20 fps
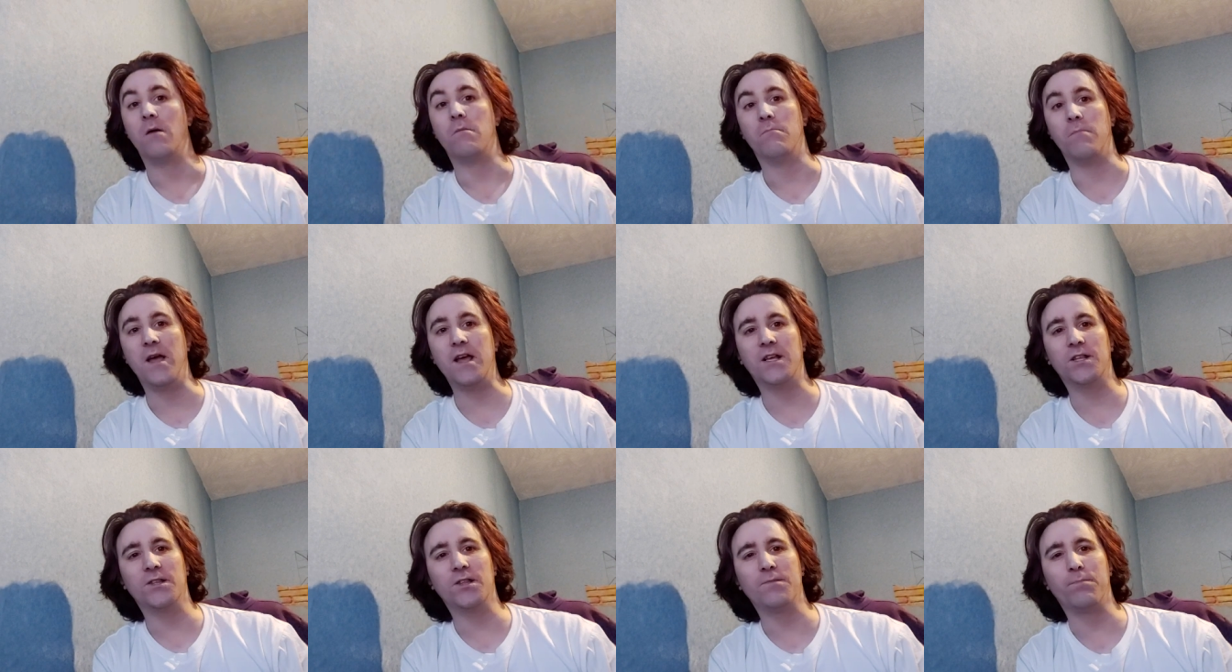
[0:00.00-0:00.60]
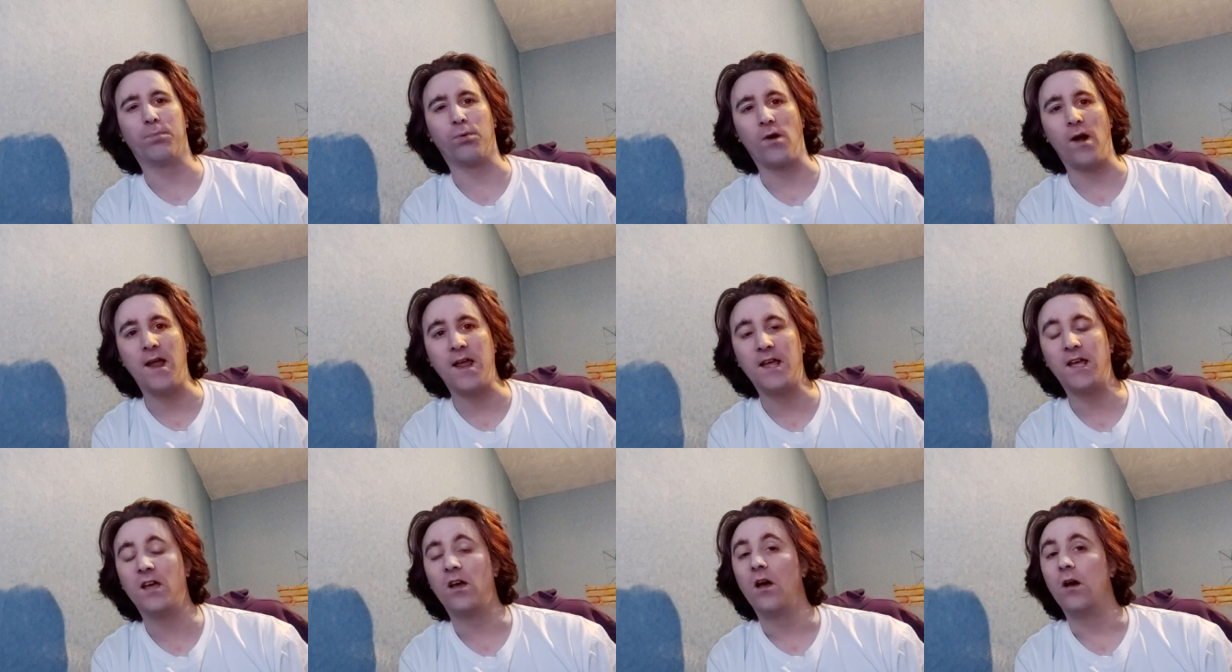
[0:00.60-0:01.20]
Make this
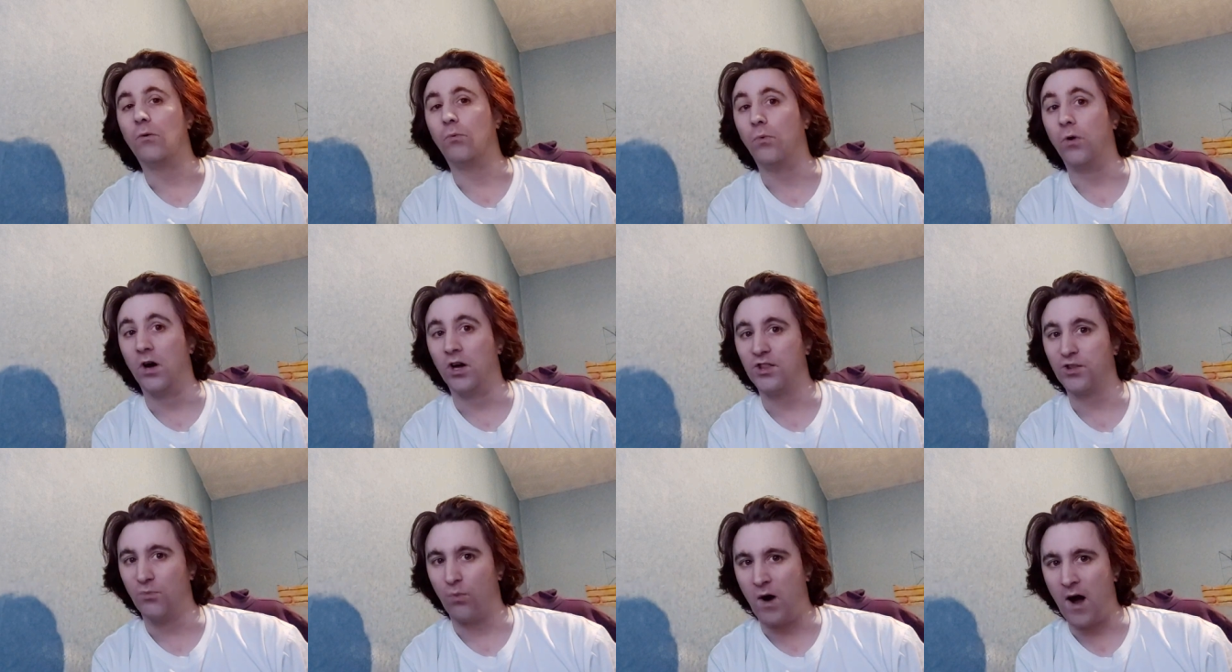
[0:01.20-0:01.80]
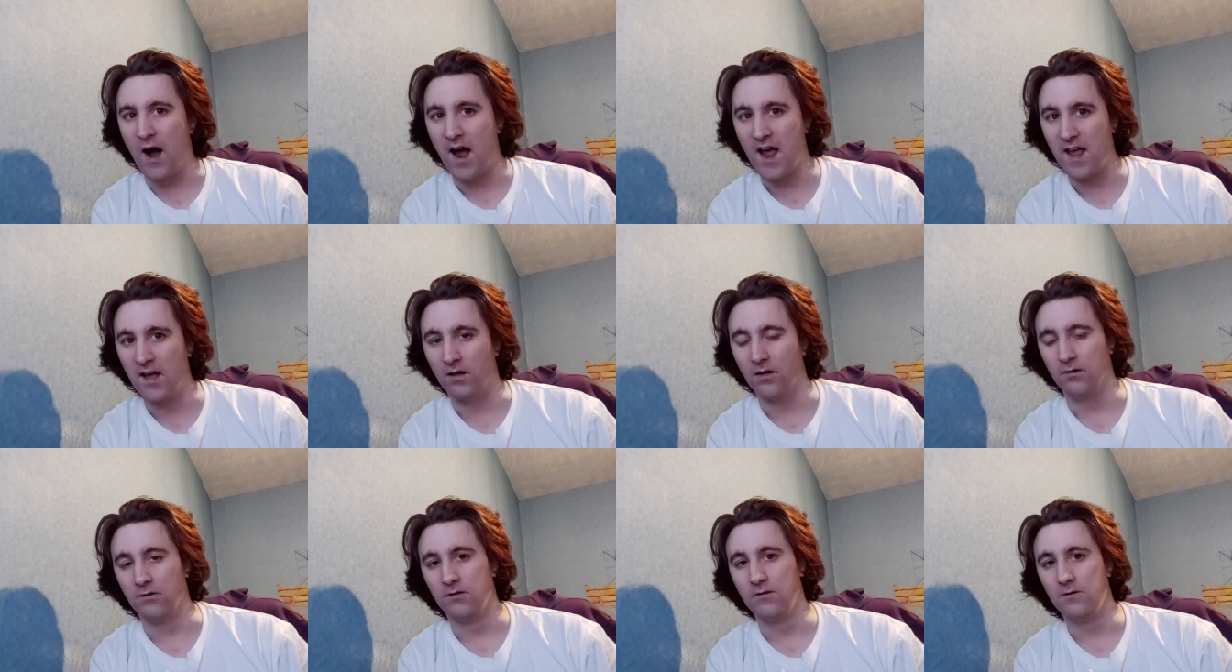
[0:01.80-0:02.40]
break
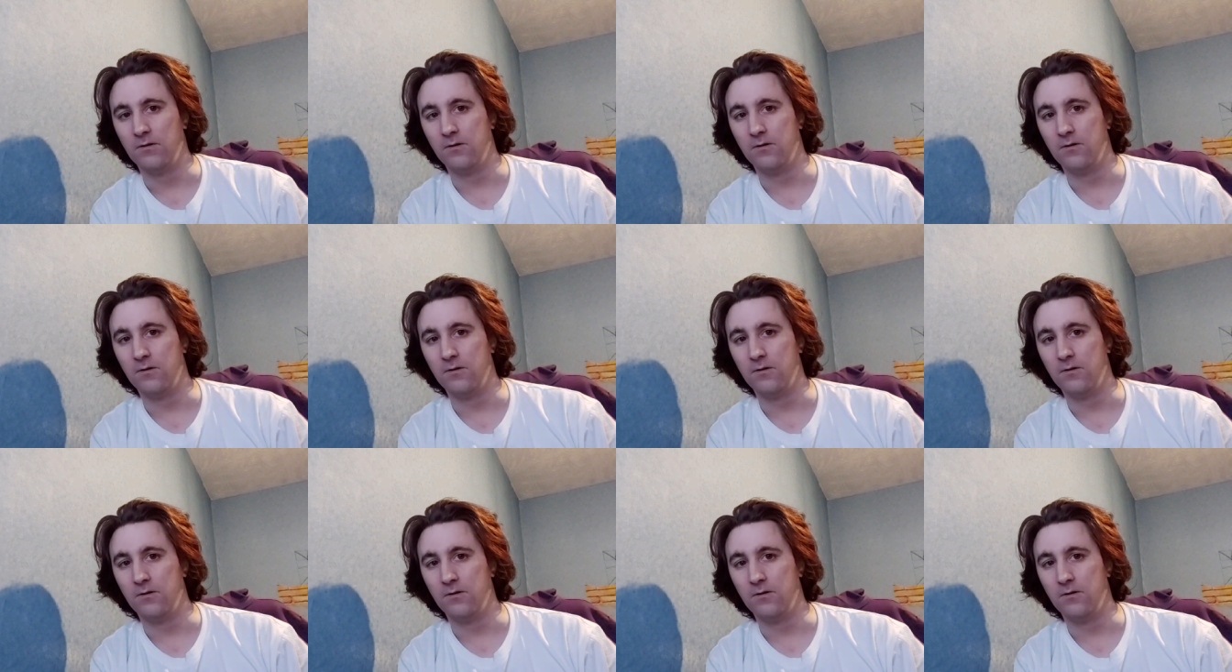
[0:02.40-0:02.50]
worthwhile.